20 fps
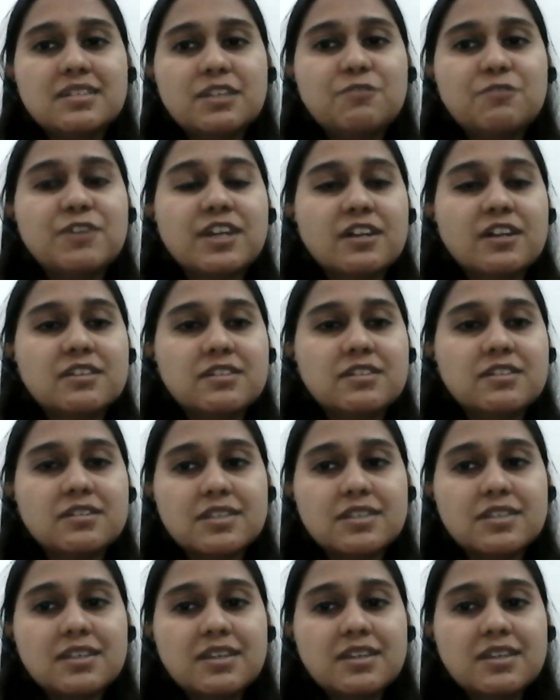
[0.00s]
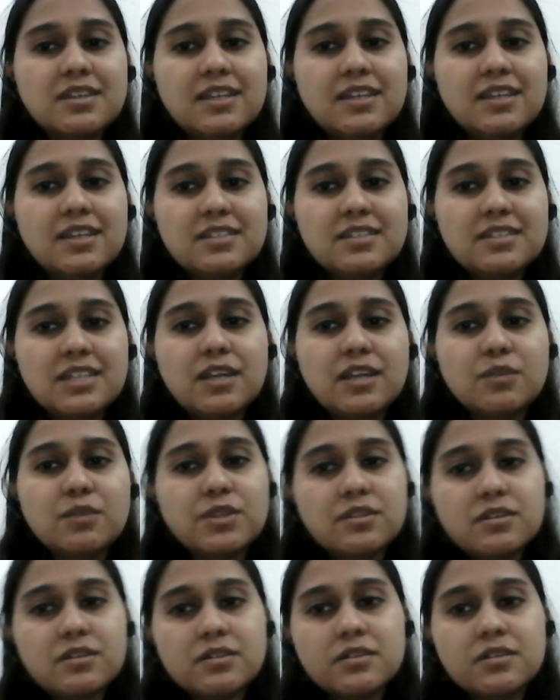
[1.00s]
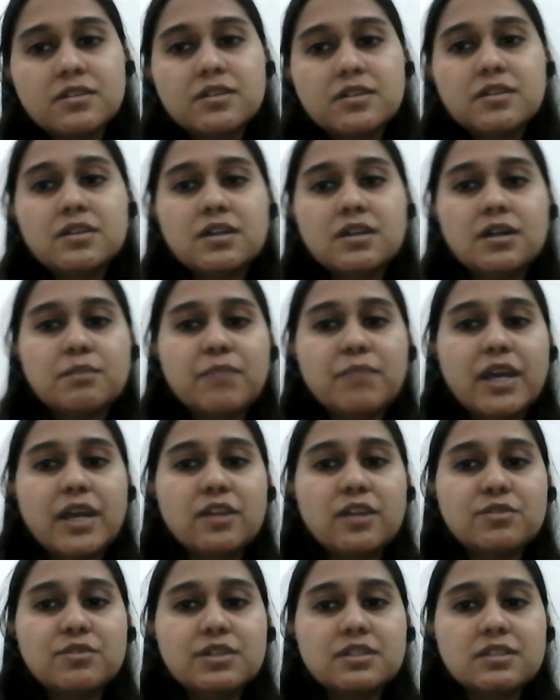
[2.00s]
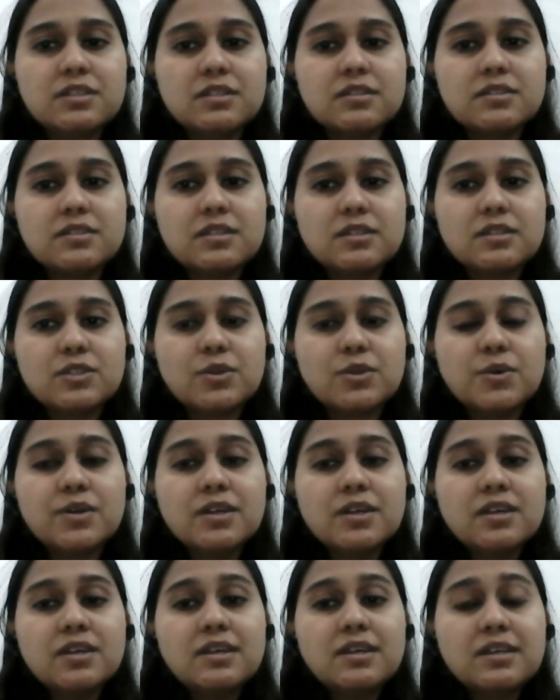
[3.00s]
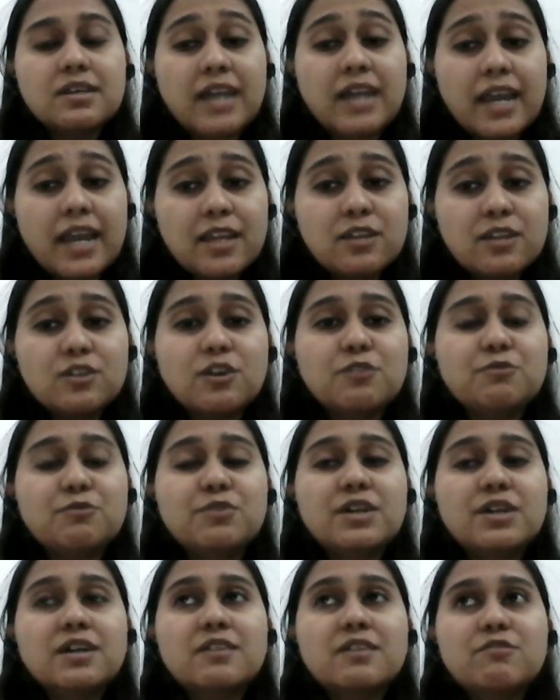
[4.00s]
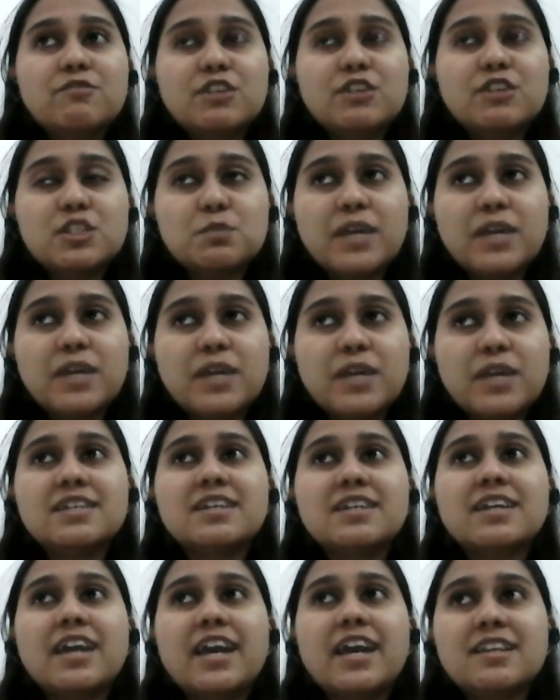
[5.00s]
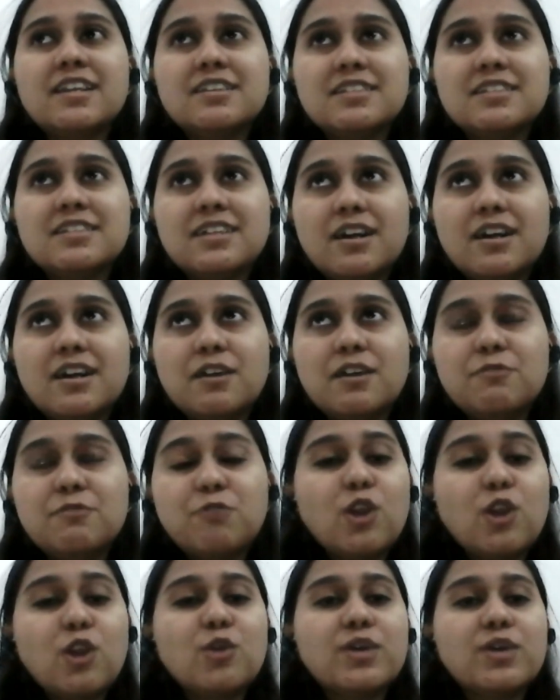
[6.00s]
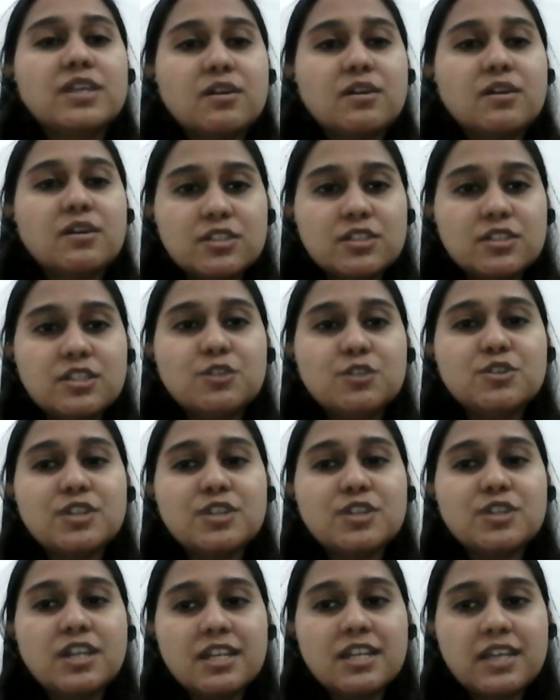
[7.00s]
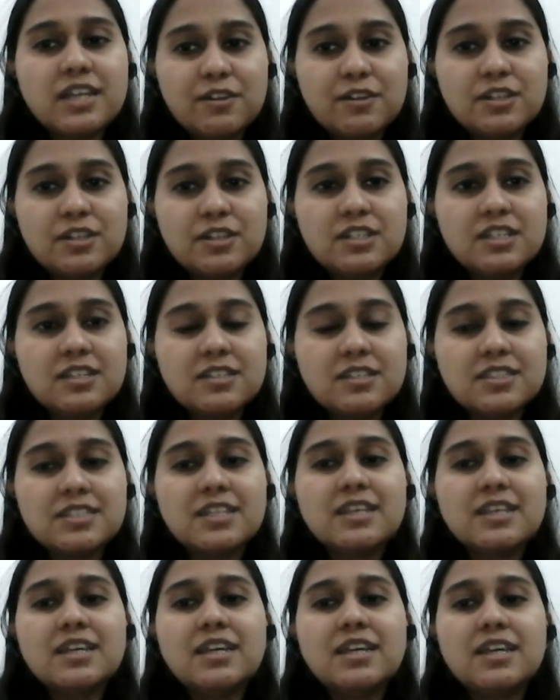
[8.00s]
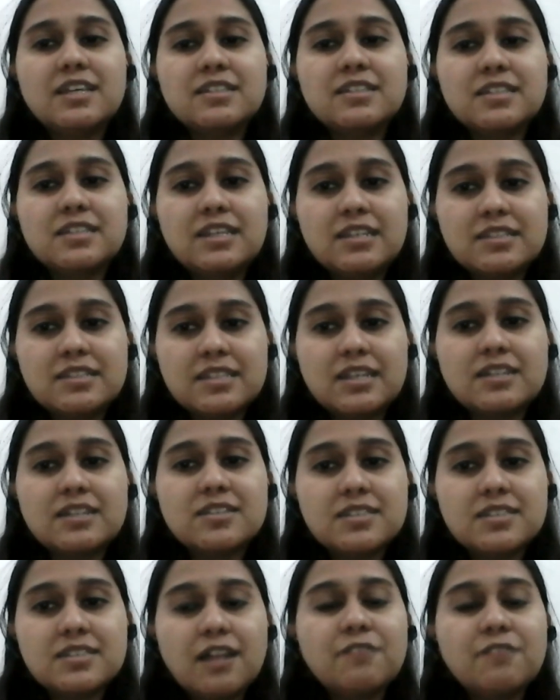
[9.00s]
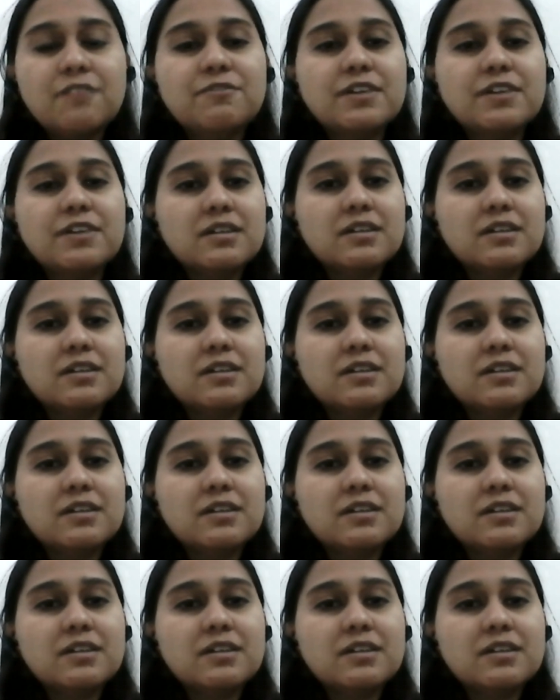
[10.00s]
difficulties in dealing with the minorities. So kind of respecting and following the constitutional guarantees is itself